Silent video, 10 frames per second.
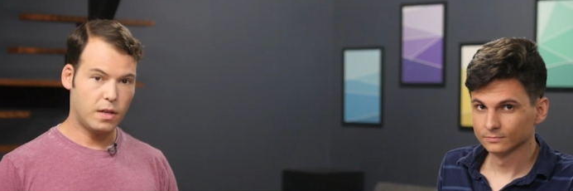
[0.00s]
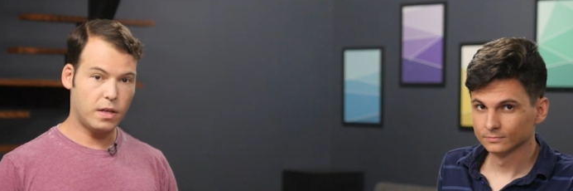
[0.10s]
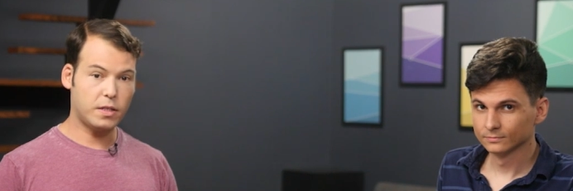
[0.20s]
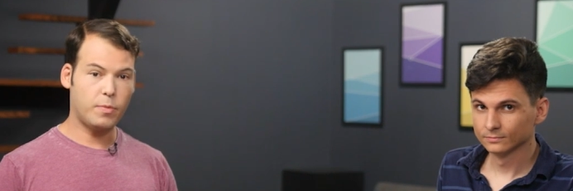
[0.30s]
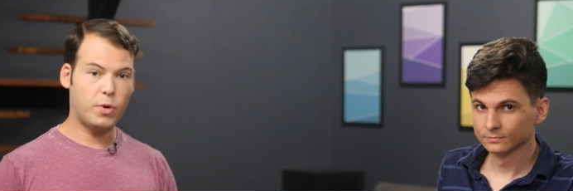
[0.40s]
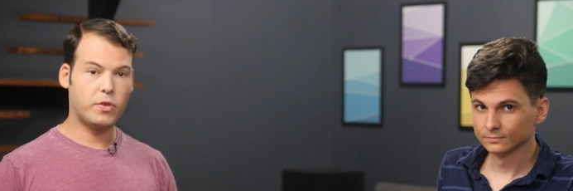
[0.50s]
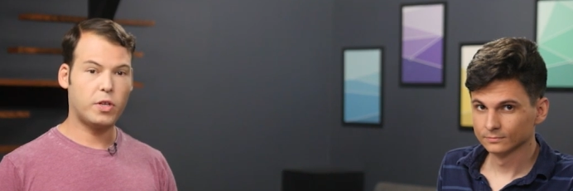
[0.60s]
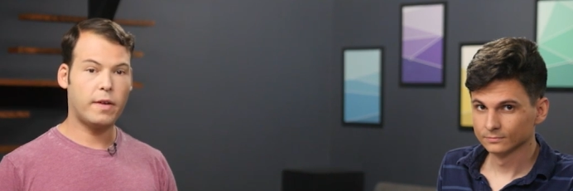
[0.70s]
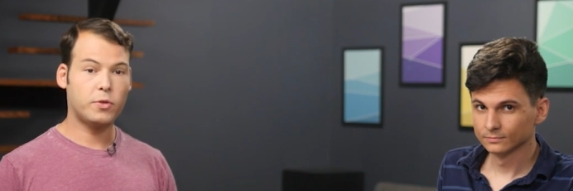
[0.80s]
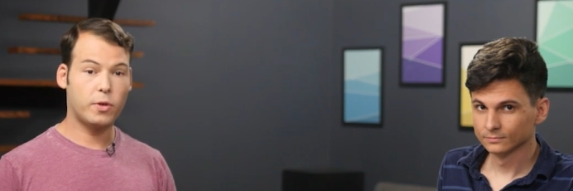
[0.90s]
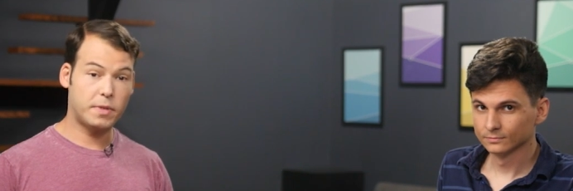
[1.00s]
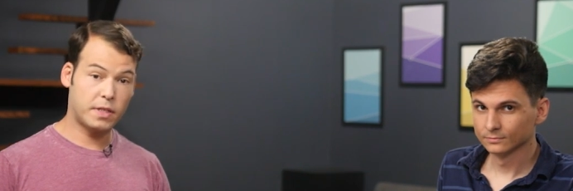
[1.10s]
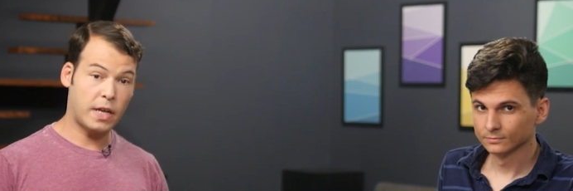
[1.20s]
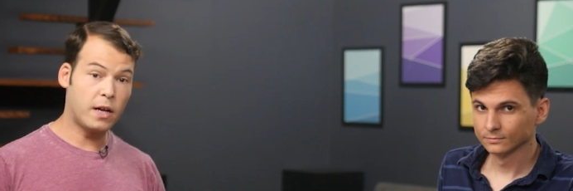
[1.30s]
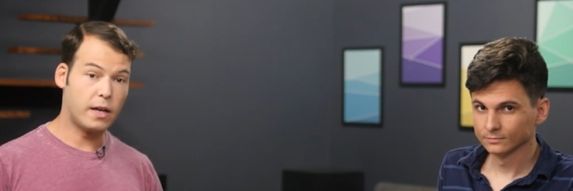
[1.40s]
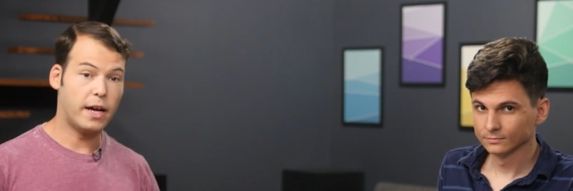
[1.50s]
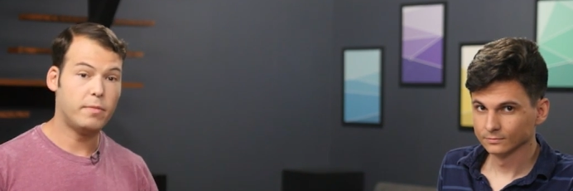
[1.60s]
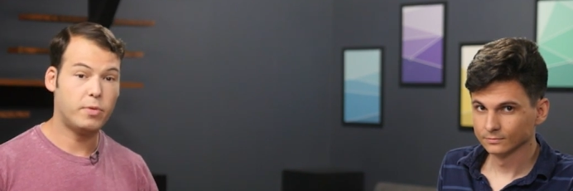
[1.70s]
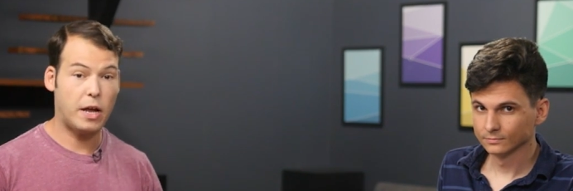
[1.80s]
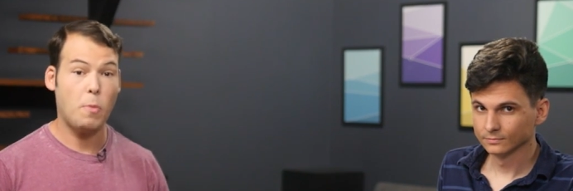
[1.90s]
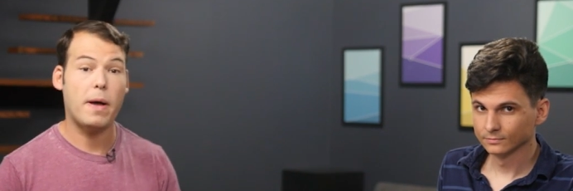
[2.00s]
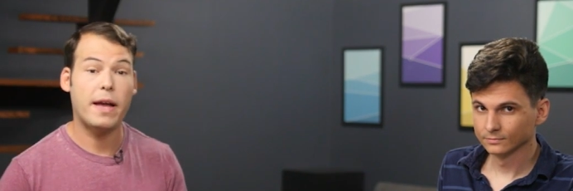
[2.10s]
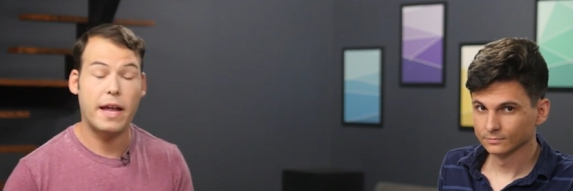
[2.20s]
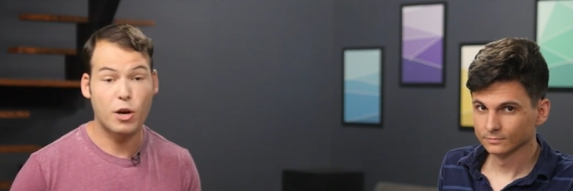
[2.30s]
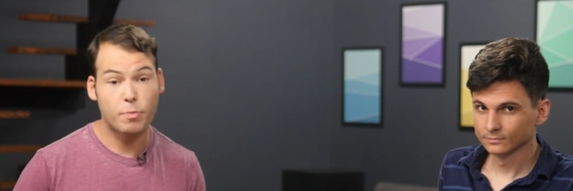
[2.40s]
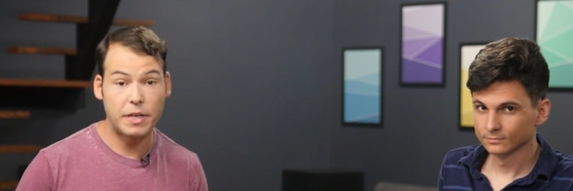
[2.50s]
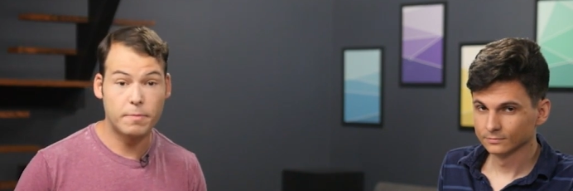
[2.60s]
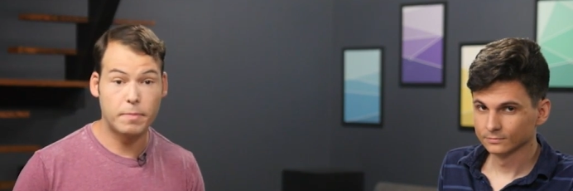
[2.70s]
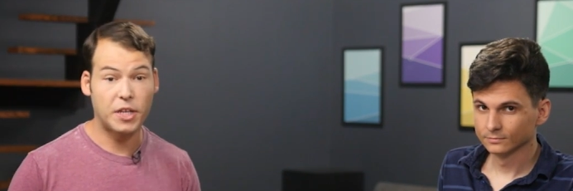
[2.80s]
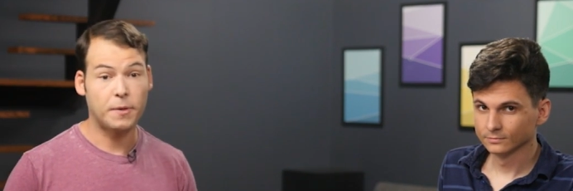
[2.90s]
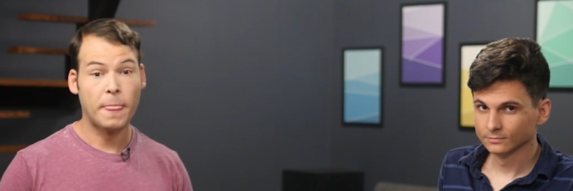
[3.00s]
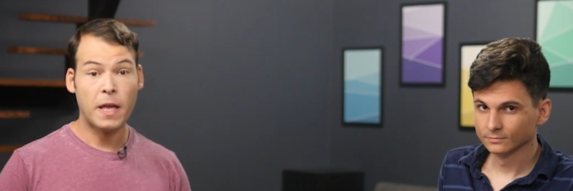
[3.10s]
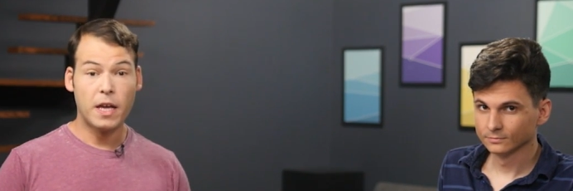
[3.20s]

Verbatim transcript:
Speaker 1: Next up, we have a JavaScript style guide put out by Airbnb.